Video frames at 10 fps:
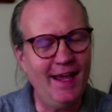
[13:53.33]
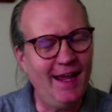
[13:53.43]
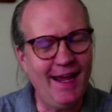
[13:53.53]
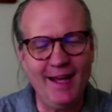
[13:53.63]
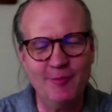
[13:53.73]

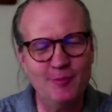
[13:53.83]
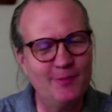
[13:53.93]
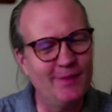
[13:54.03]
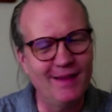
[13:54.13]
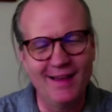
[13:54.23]

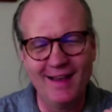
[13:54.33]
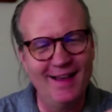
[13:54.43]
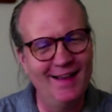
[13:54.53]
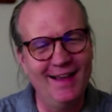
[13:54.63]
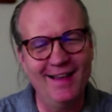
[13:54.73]
And
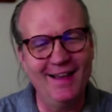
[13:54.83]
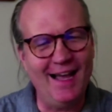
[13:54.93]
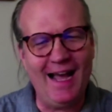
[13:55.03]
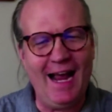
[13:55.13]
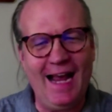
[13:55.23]

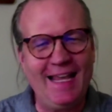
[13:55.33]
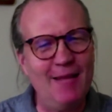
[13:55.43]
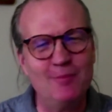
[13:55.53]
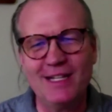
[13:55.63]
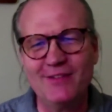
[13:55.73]
I can't
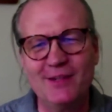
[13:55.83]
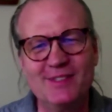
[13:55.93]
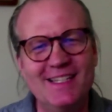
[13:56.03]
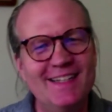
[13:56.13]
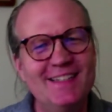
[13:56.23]
believe I'm
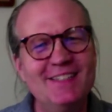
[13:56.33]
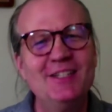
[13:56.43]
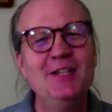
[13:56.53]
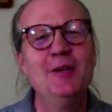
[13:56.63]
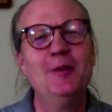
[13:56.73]
saying this,
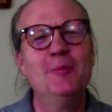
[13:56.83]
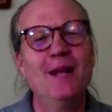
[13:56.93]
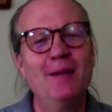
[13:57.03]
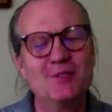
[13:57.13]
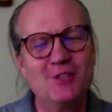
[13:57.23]
but
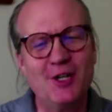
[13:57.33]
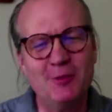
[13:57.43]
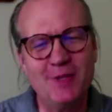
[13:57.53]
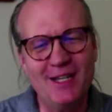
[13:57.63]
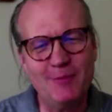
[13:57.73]
I'm starting to
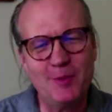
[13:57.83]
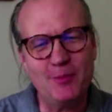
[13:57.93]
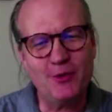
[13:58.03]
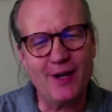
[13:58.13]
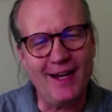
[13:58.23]
become a
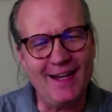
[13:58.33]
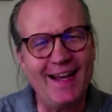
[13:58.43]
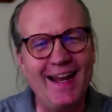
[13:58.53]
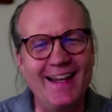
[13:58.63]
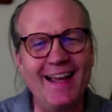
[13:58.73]
praying
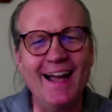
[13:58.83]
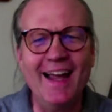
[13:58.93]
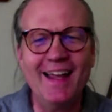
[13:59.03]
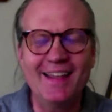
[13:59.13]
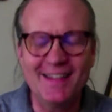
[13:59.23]
kind of
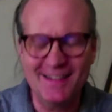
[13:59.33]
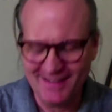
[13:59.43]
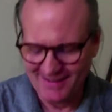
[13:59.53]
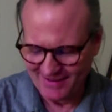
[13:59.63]
guy.